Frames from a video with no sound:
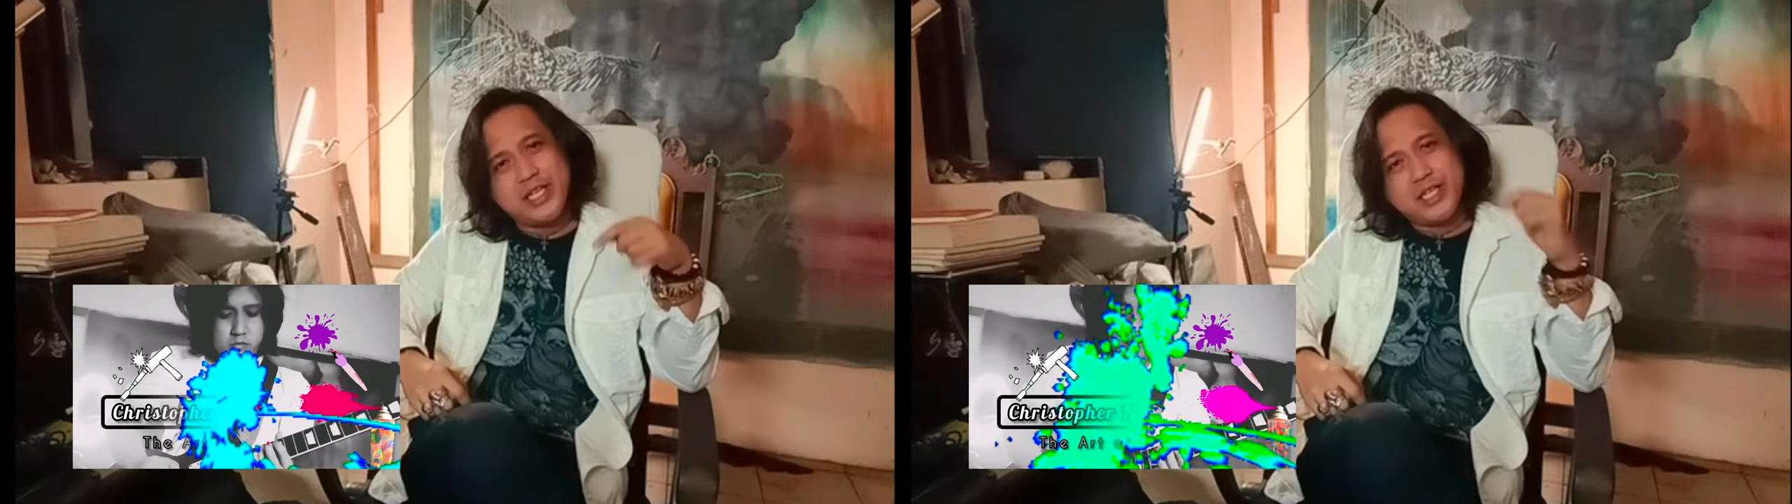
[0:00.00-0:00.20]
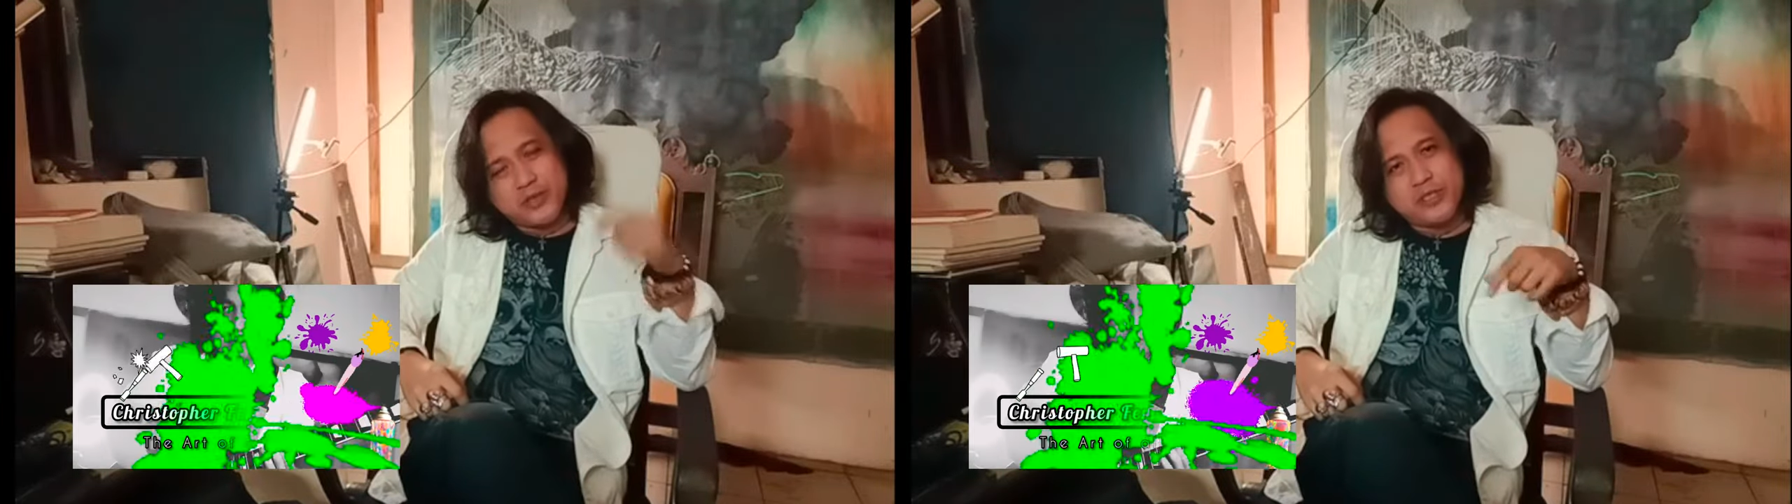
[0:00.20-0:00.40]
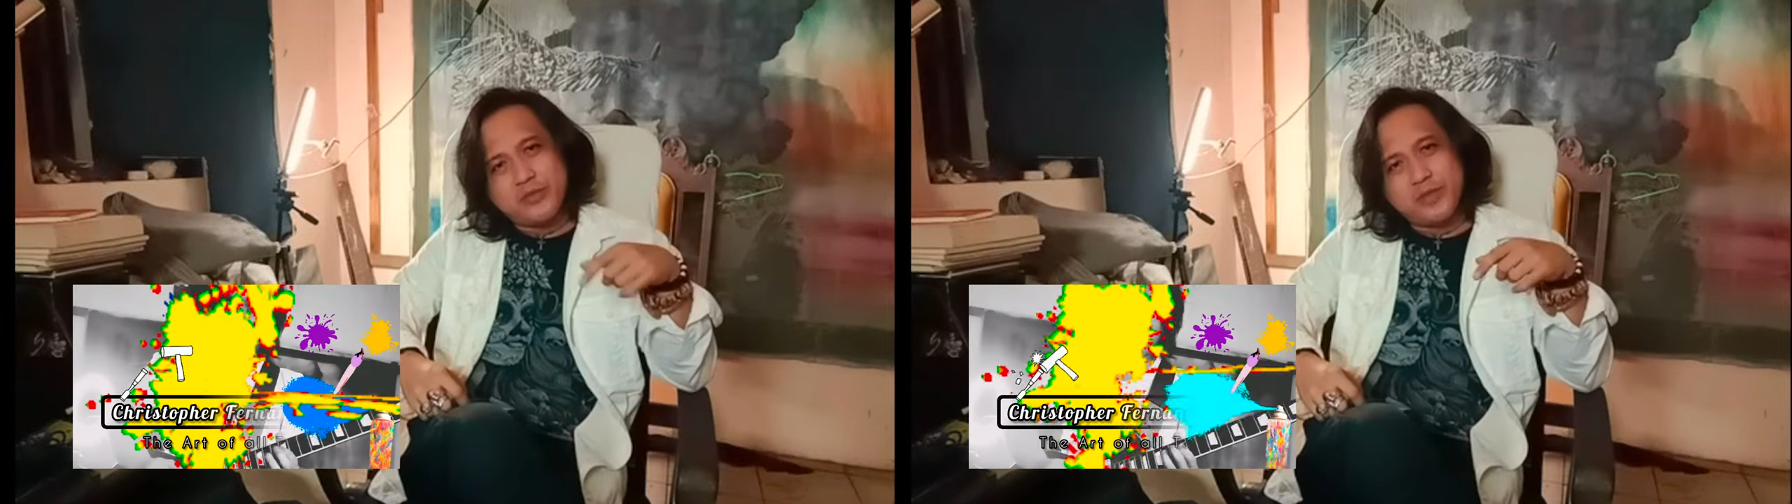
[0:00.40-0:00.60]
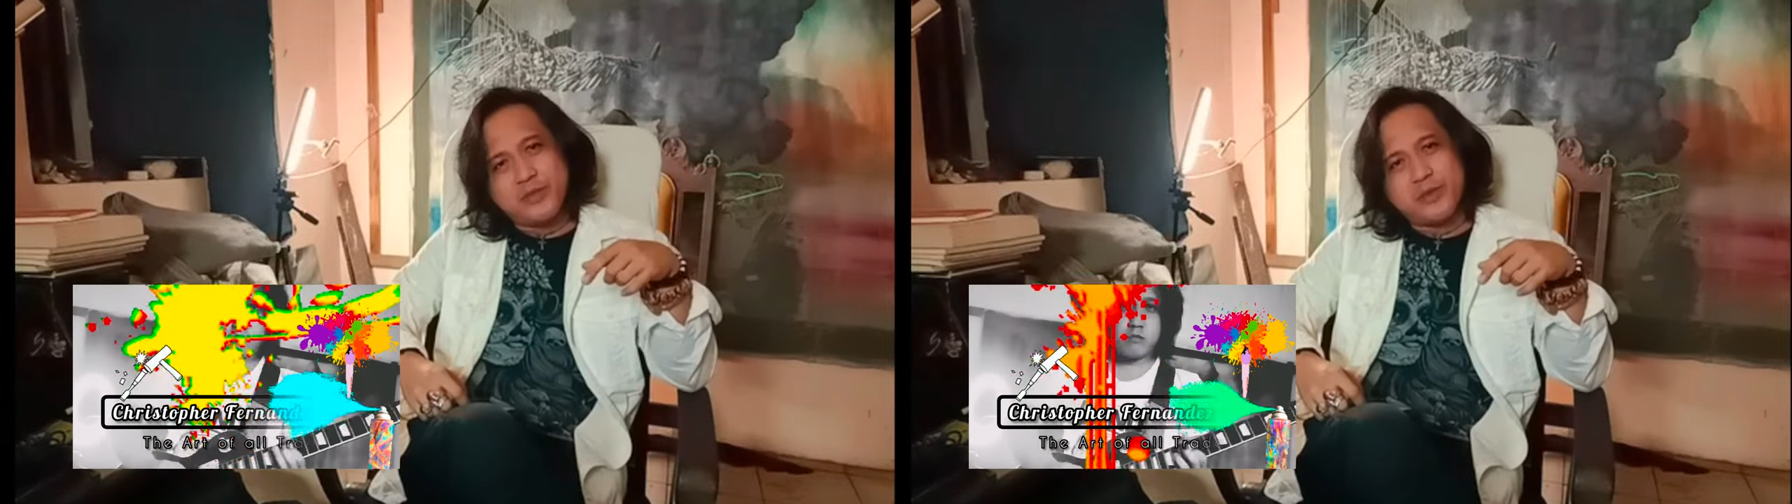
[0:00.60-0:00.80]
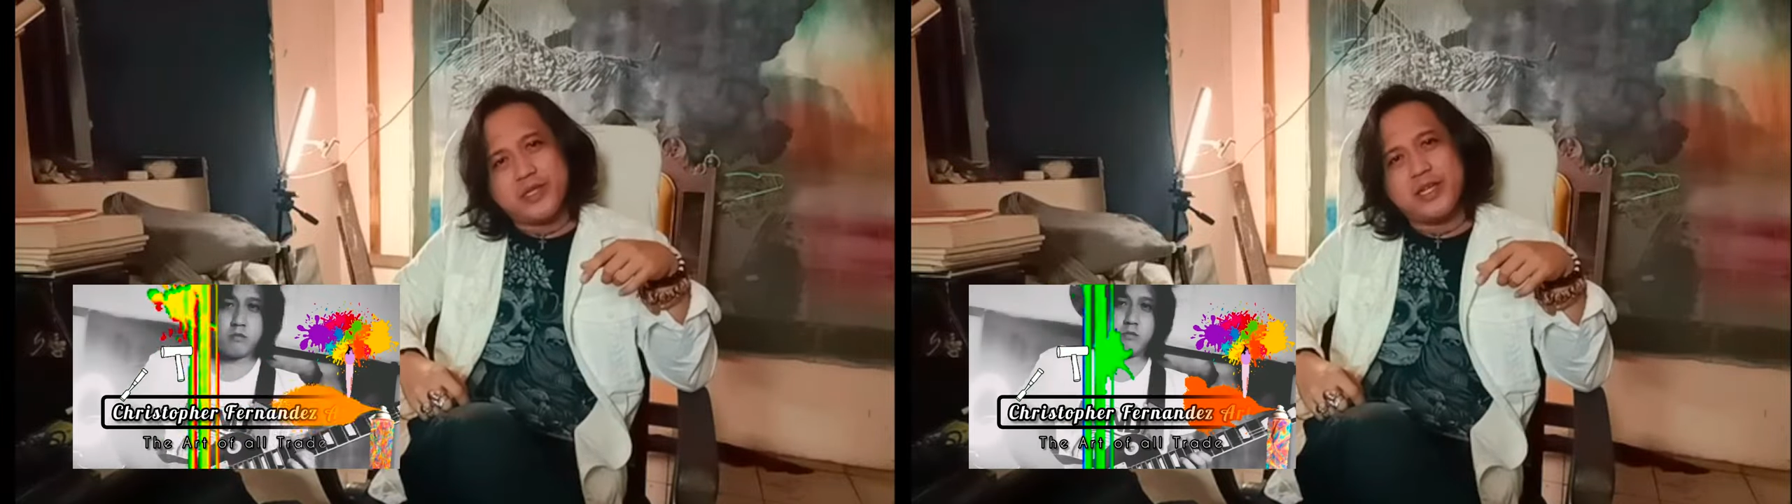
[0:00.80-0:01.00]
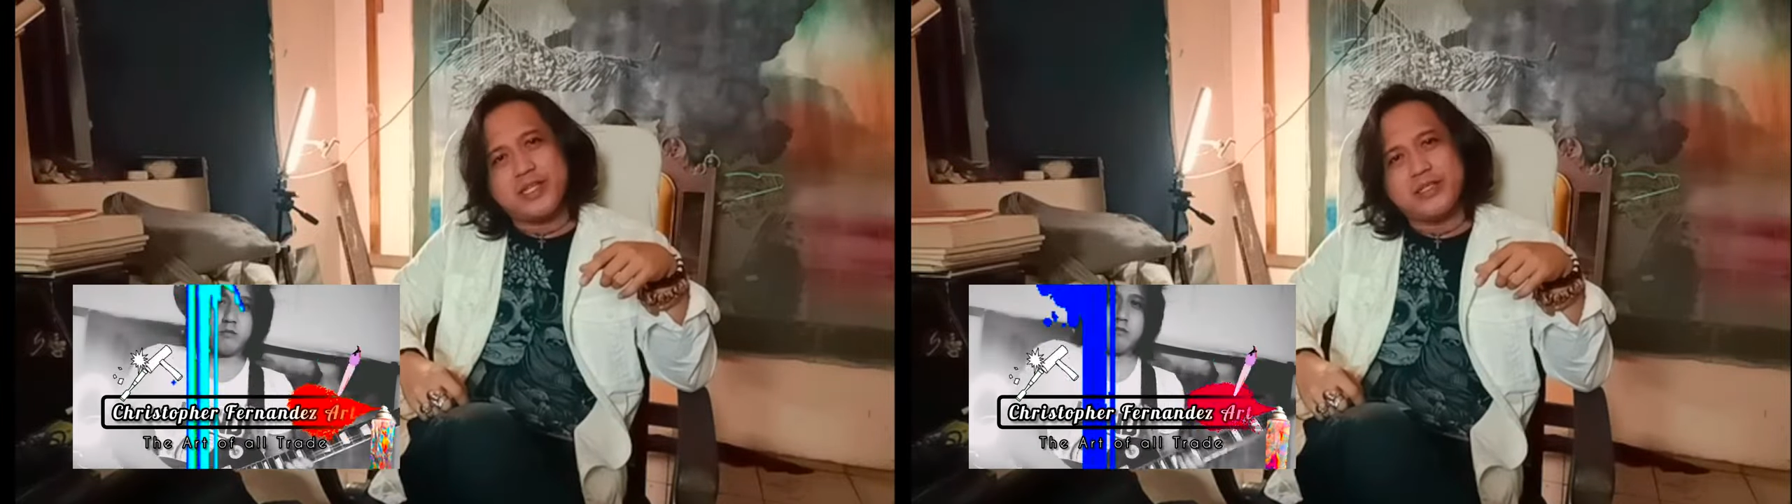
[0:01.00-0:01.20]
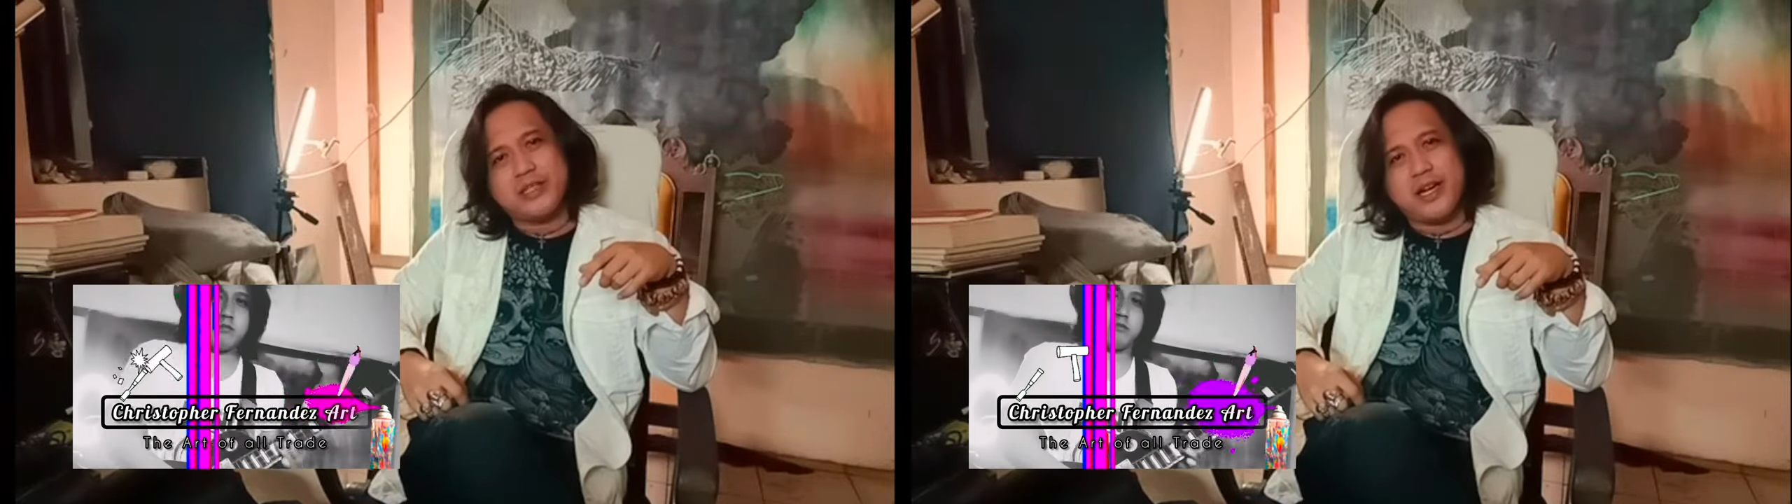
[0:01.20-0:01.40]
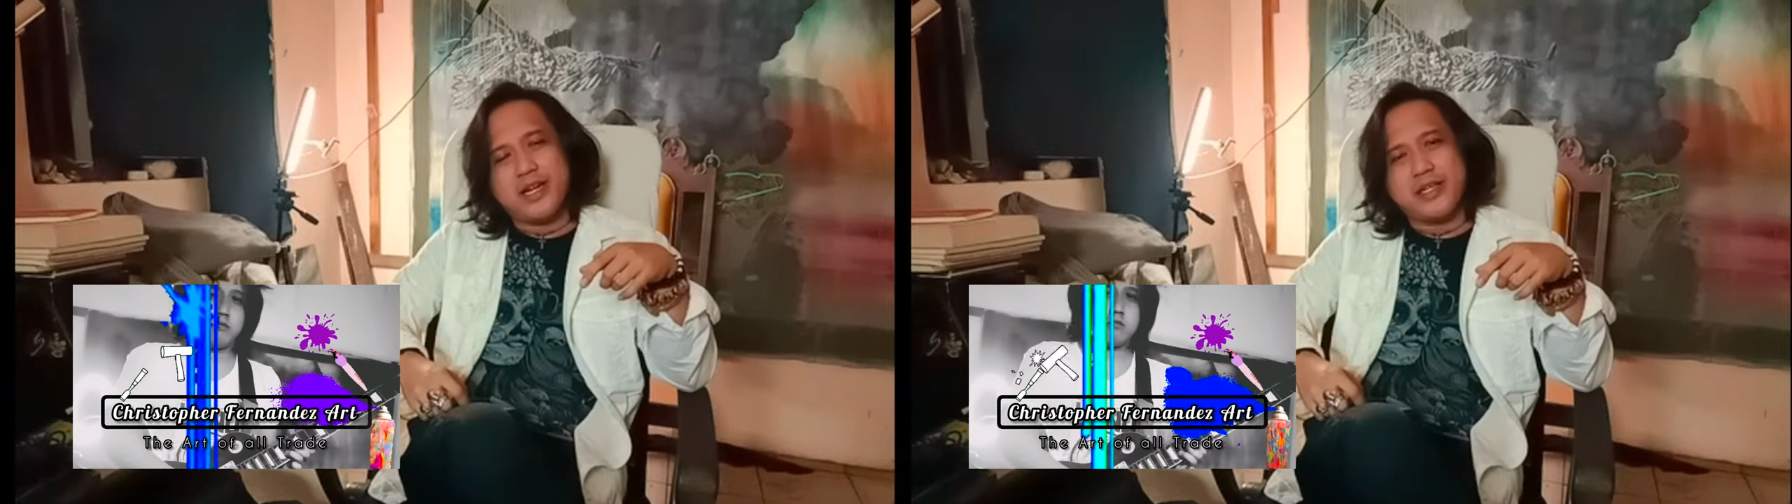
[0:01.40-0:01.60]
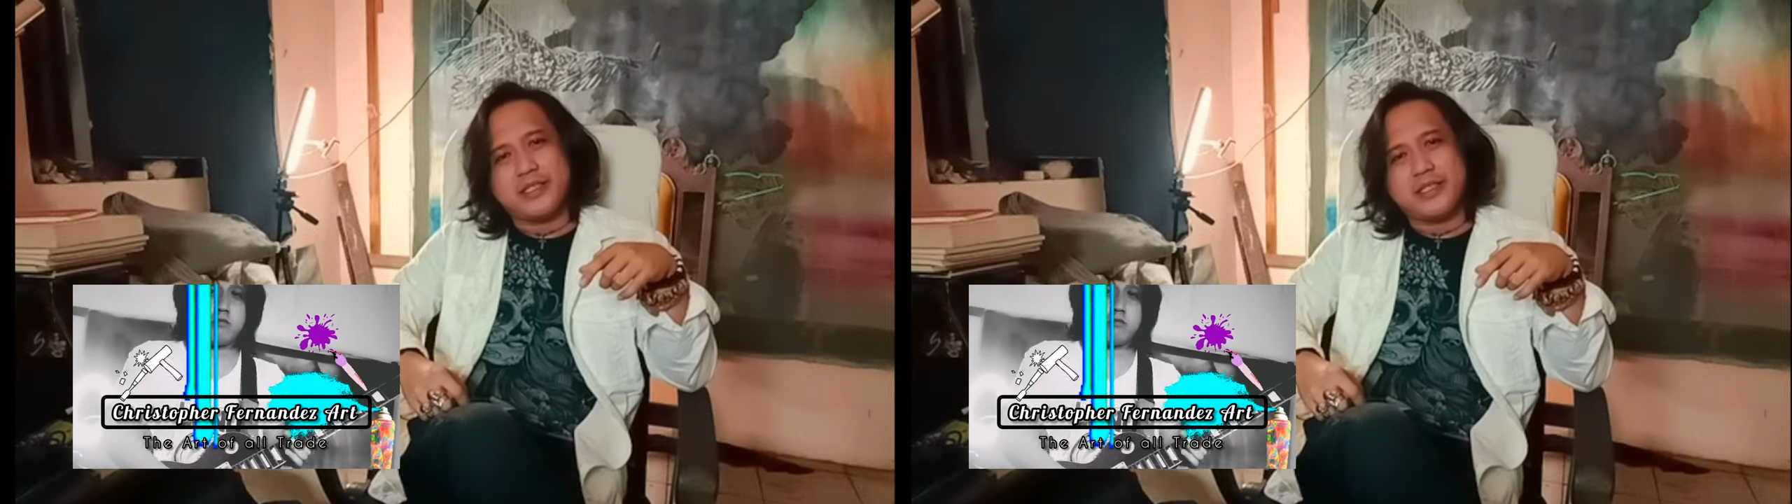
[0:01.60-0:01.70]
Christopher Fernandez Art,